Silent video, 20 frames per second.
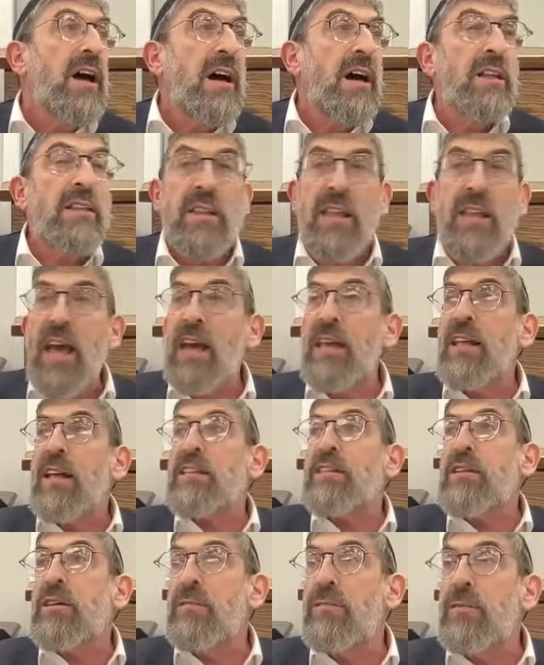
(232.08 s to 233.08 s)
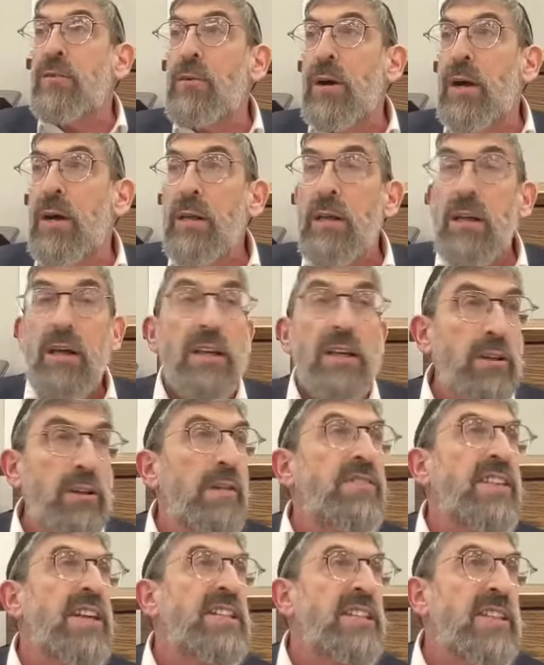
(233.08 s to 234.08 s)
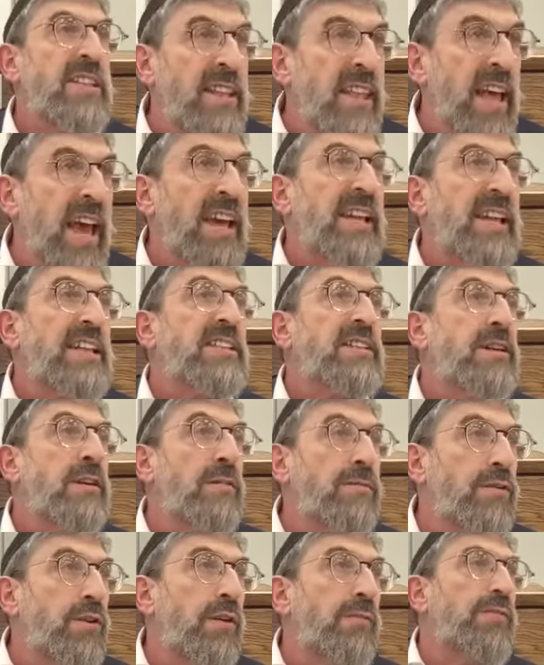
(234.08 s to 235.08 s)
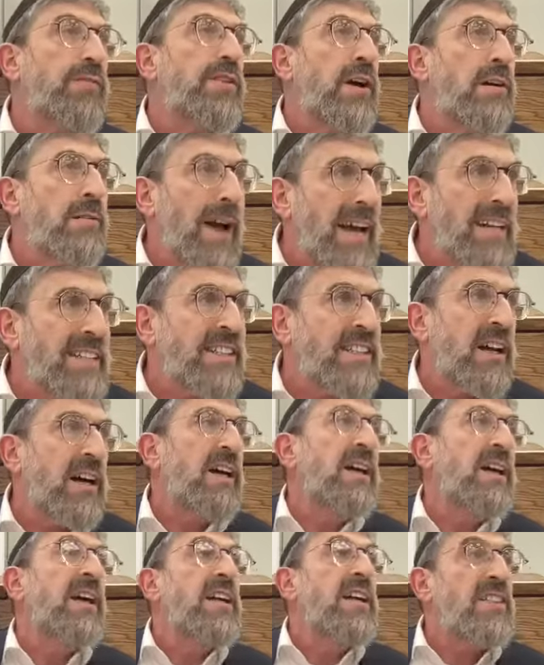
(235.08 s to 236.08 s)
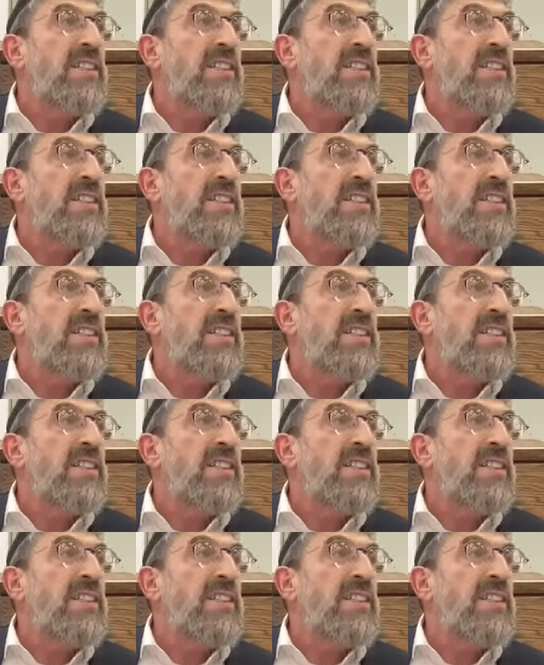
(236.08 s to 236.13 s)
a day that's Kavua. So if there's the day that's Kavua for Deraisa,